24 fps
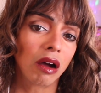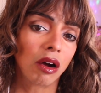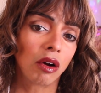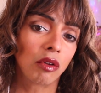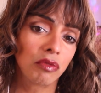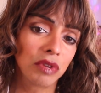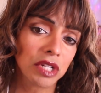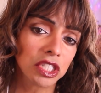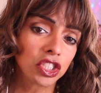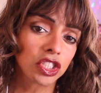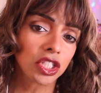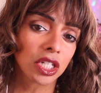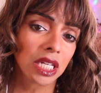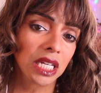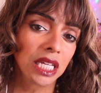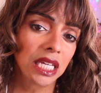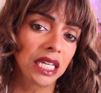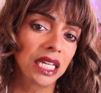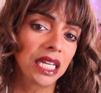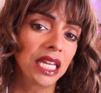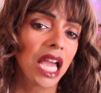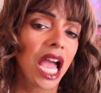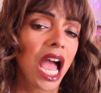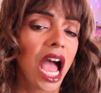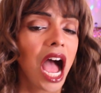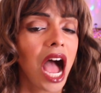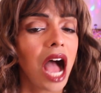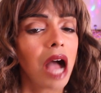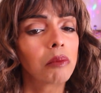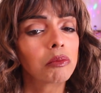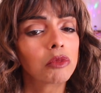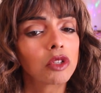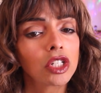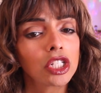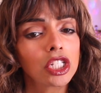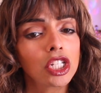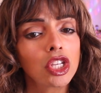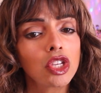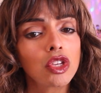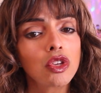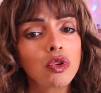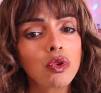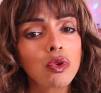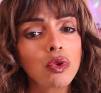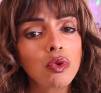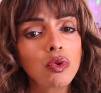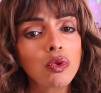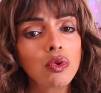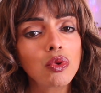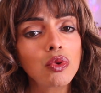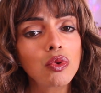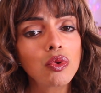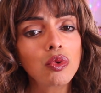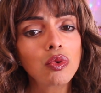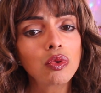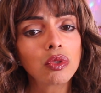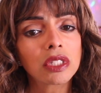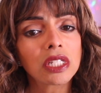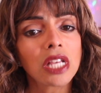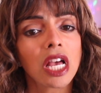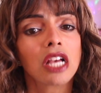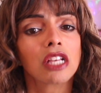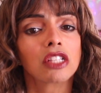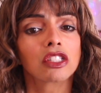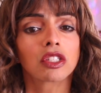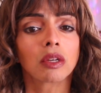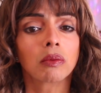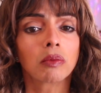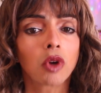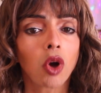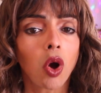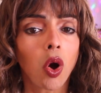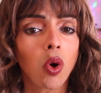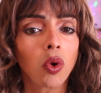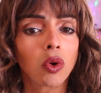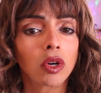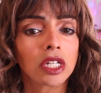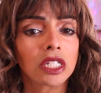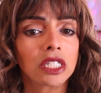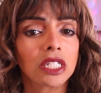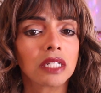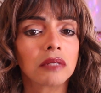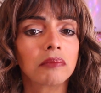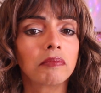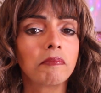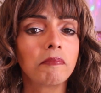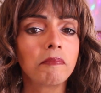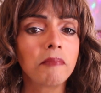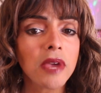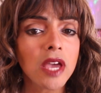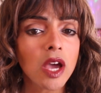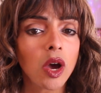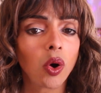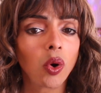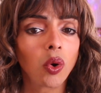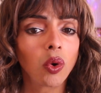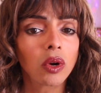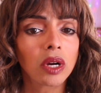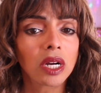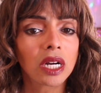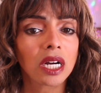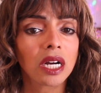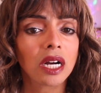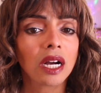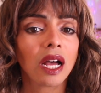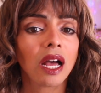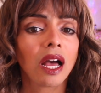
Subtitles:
originally. I'm going to use some coconut milk,